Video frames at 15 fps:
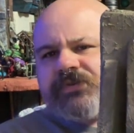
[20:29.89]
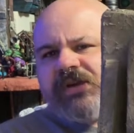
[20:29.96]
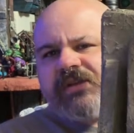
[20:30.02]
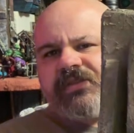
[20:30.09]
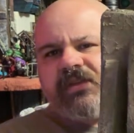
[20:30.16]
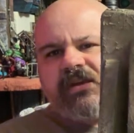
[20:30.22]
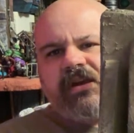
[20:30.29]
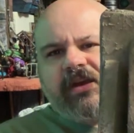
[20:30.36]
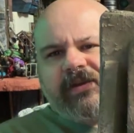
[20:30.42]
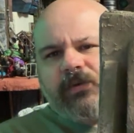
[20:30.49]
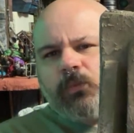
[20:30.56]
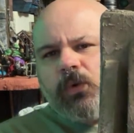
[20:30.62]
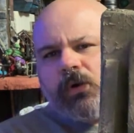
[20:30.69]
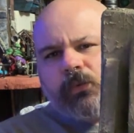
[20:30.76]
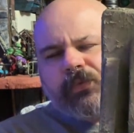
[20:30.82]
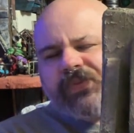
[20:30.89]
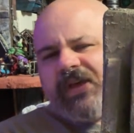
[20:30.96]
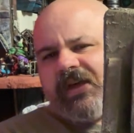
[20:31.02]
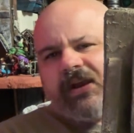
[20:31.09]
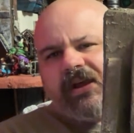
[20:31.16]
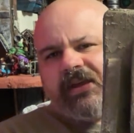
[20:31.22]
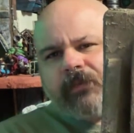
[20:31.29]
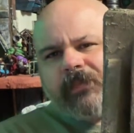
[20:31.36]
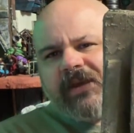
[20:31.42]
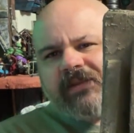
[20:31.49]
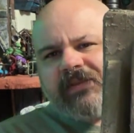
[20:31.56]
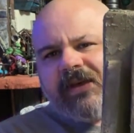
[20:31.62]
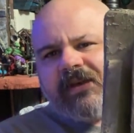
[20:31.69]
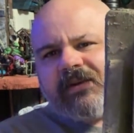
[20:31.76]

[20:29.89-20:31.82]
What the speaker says: I think I can work with that. I can make that